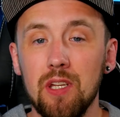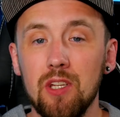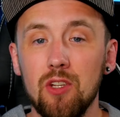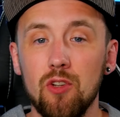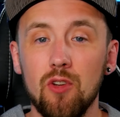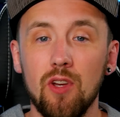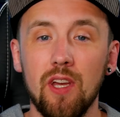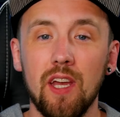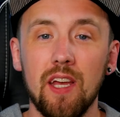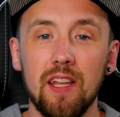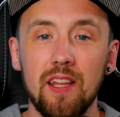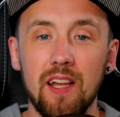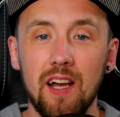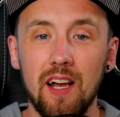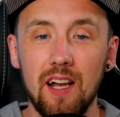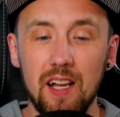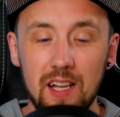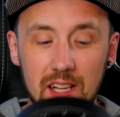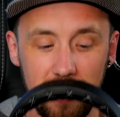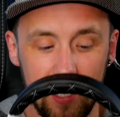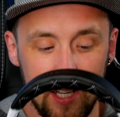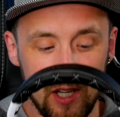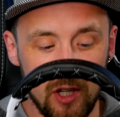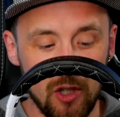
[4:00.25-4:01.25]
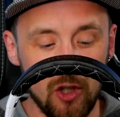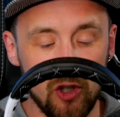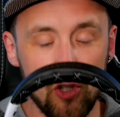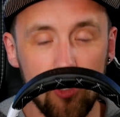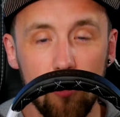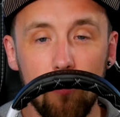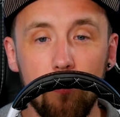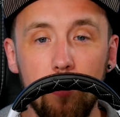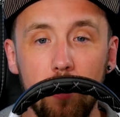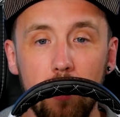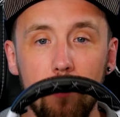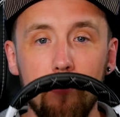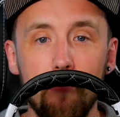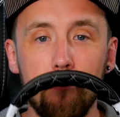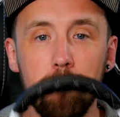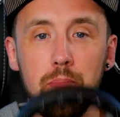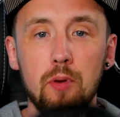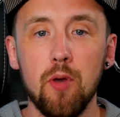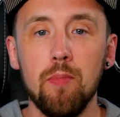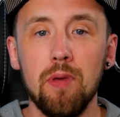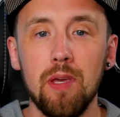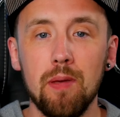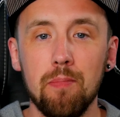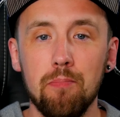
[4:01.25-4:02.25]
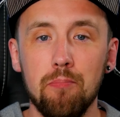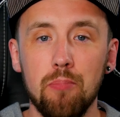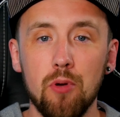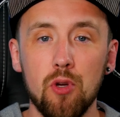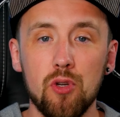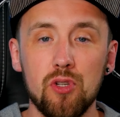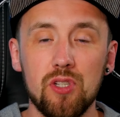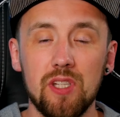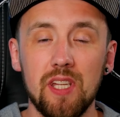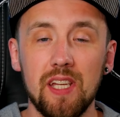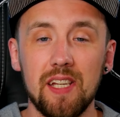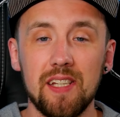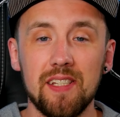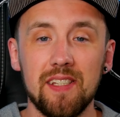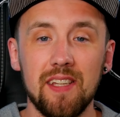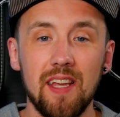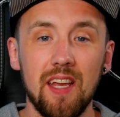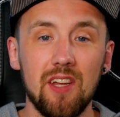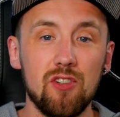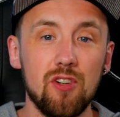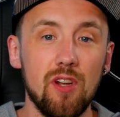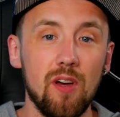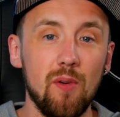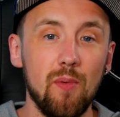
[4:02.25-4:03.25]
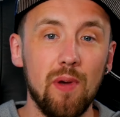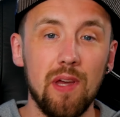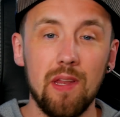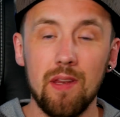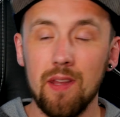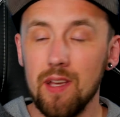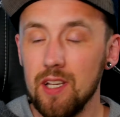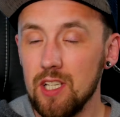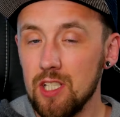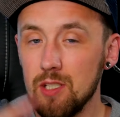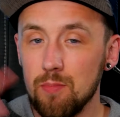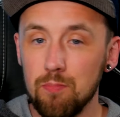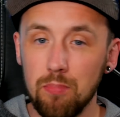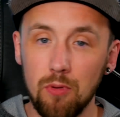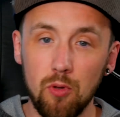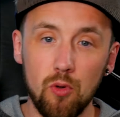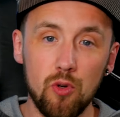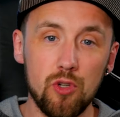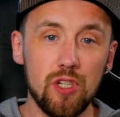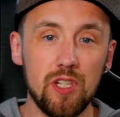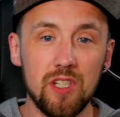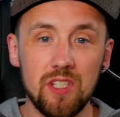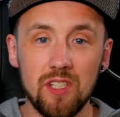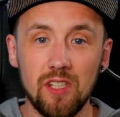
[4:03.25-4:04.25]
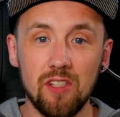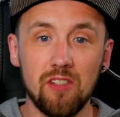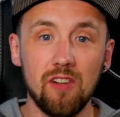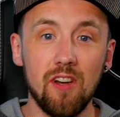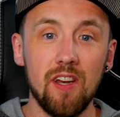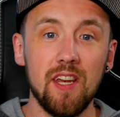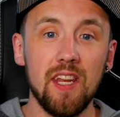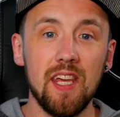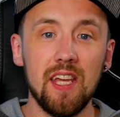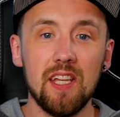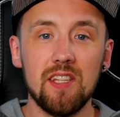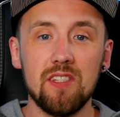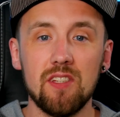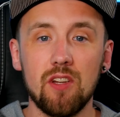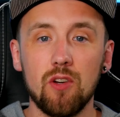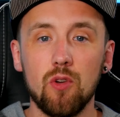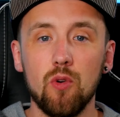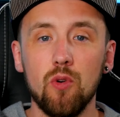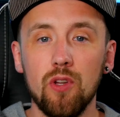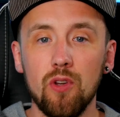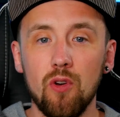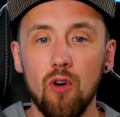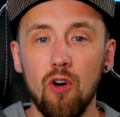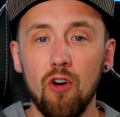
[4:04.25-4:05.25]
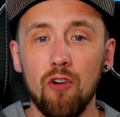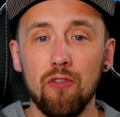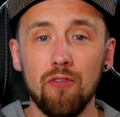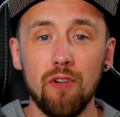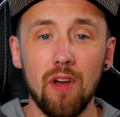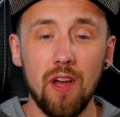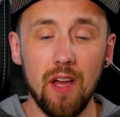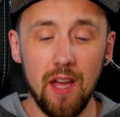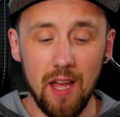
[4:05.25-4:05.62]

You get that super boomy boost etc when explosions and grenades are going off,